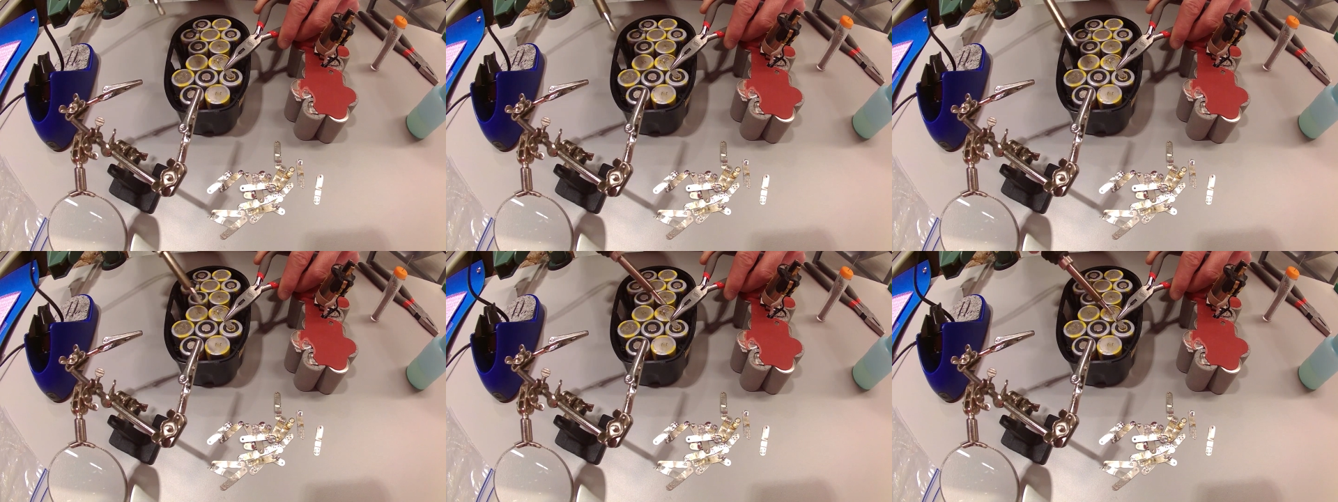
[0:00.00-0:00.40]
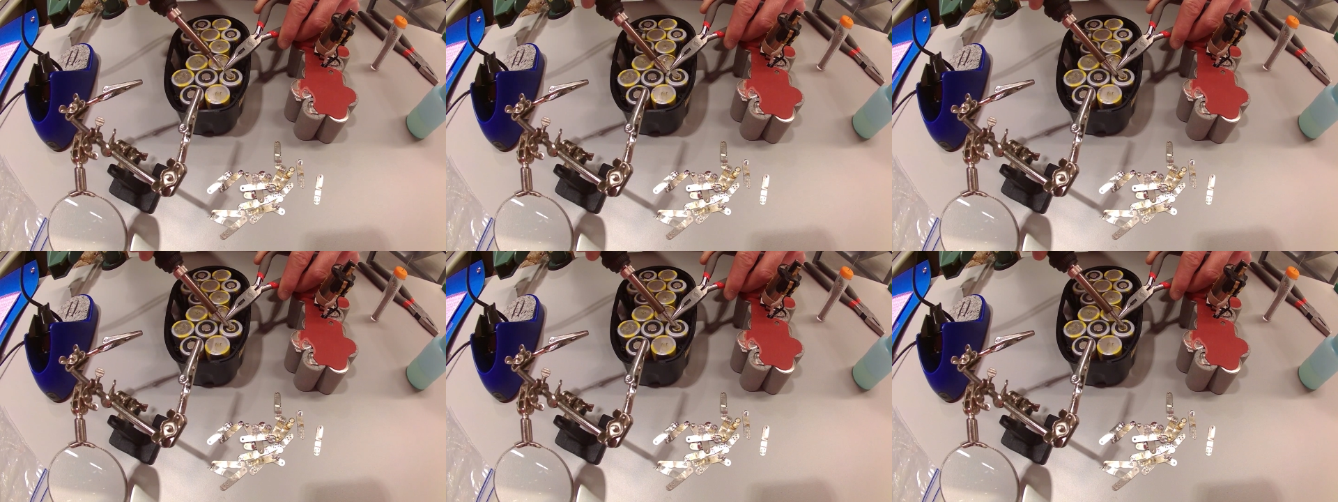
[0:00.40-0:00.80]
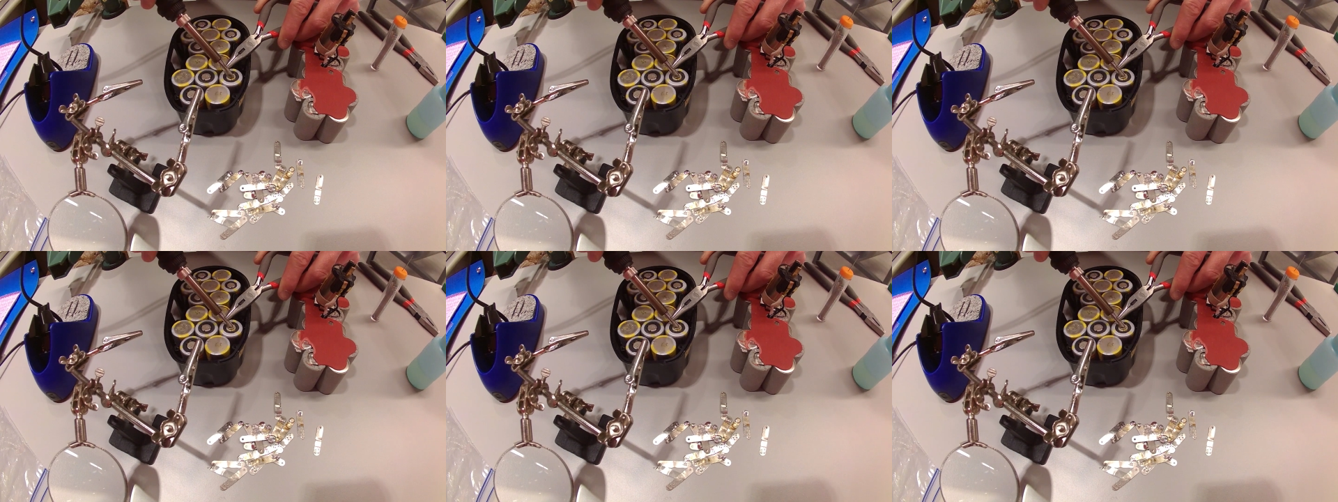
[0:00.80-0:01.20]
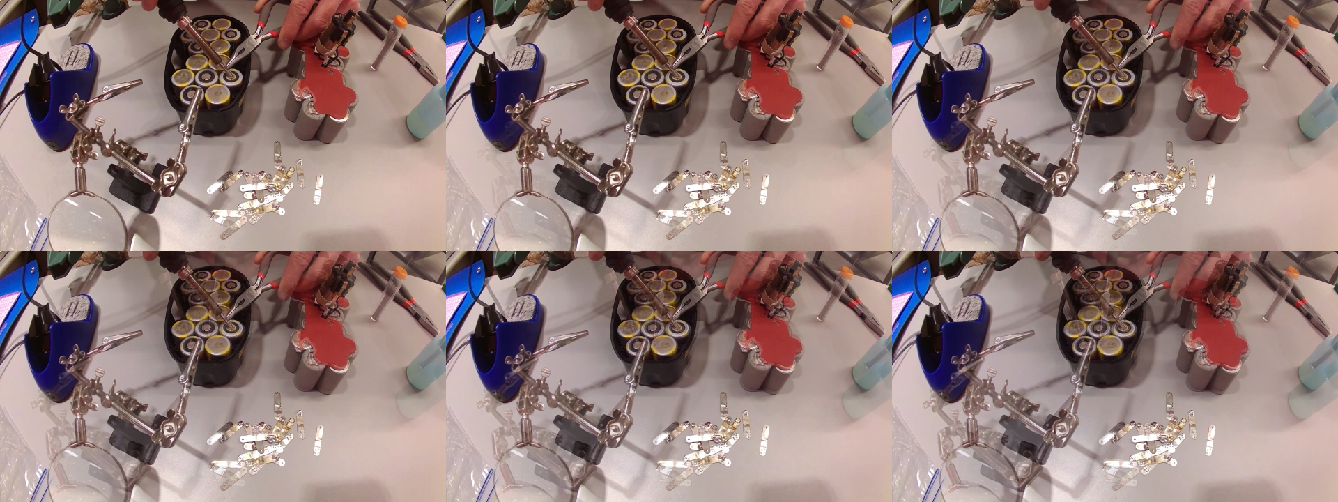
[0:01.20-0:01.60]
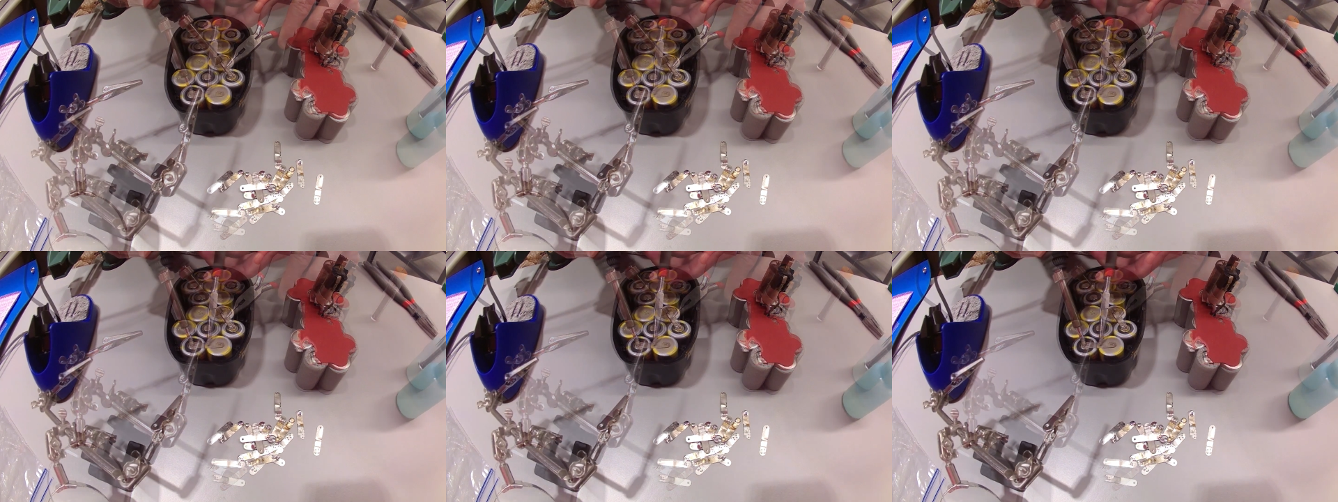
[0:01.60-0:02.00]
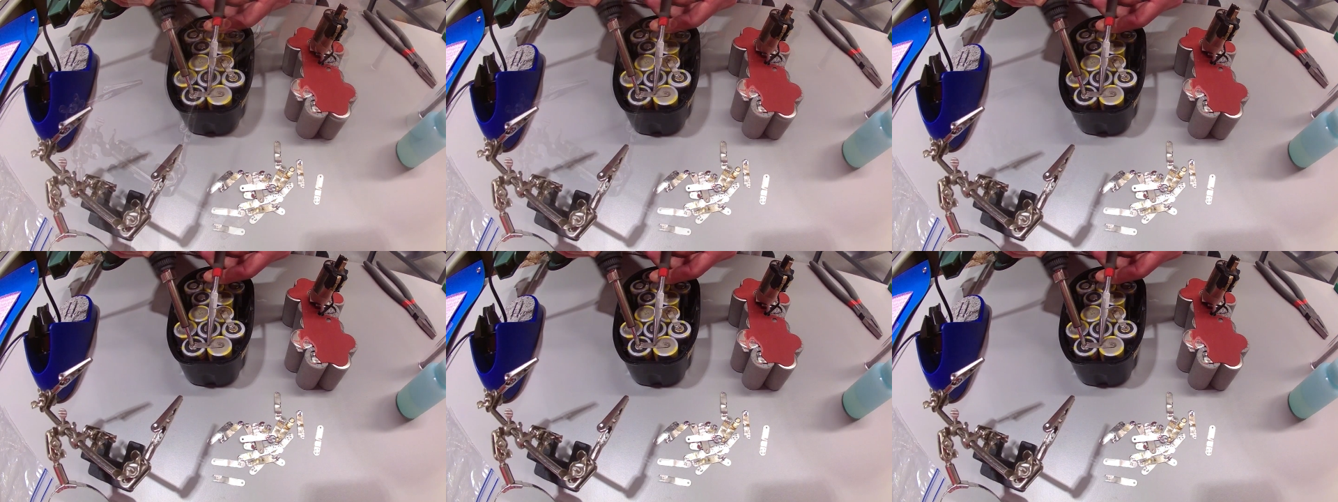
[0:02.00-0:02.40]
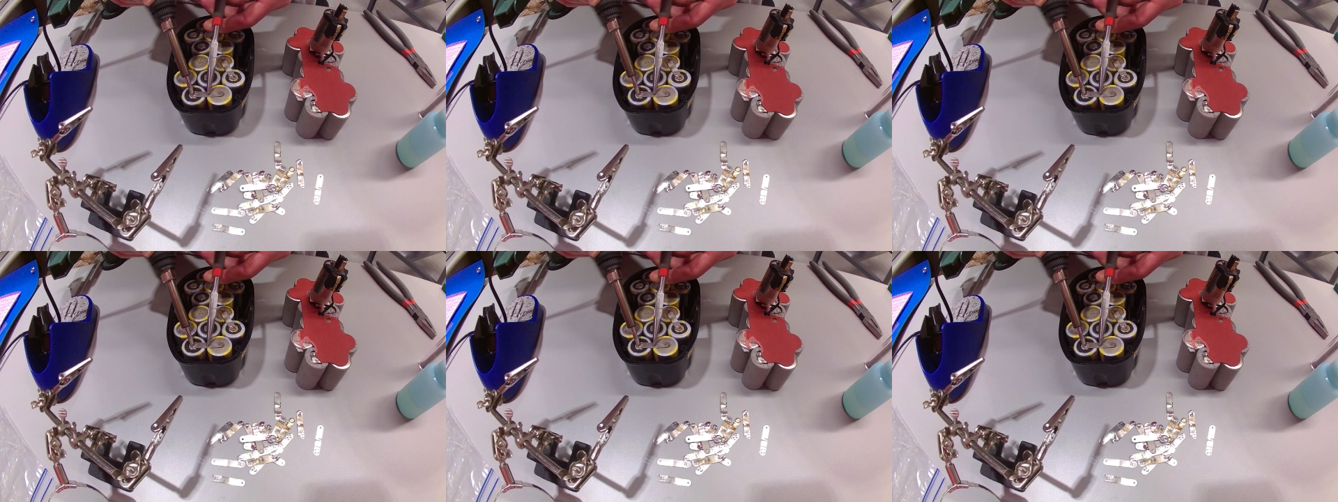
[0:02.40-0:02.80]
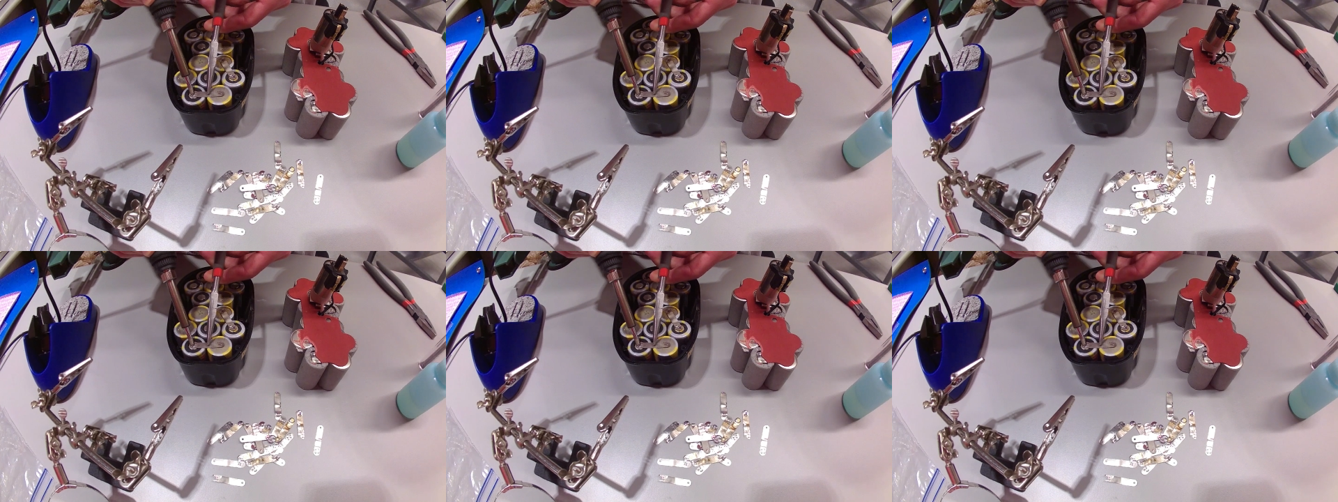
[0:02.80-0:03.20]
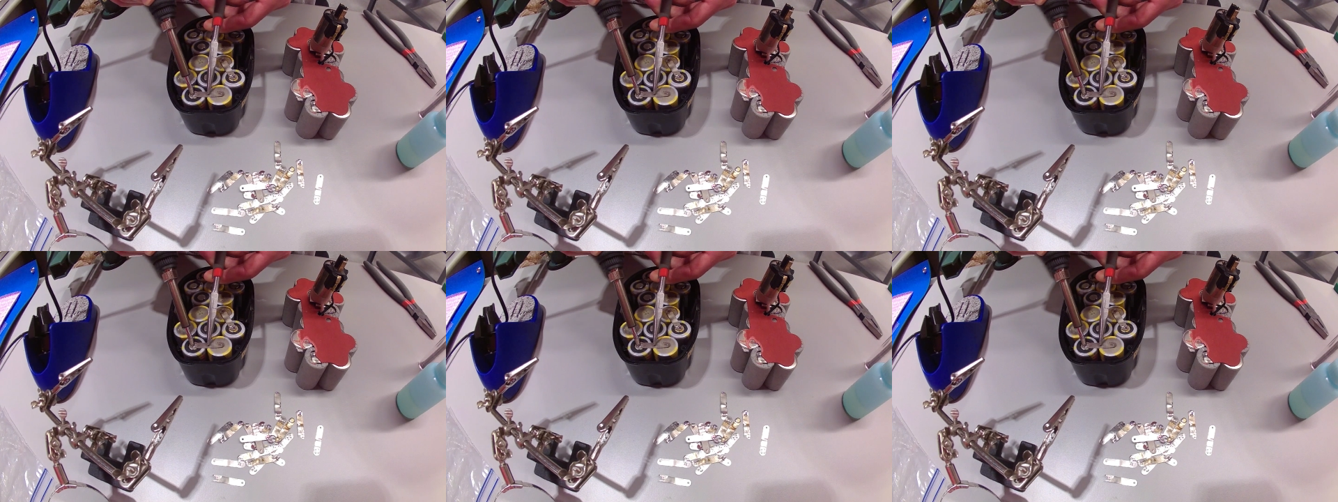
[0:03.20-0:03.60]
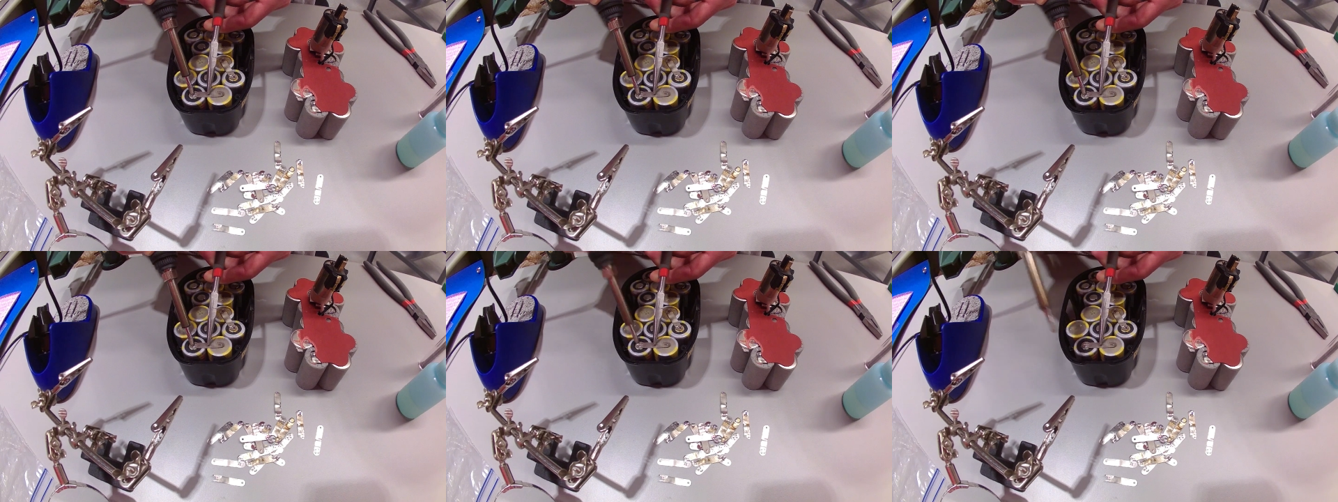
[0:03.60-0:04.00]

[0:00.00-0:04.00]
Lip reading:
[unreadable: no face in view]